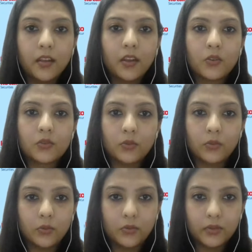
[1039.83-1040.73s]

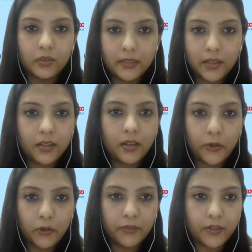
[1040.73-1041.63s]
so these are the
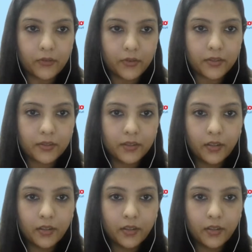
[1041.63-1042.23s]
rate of interests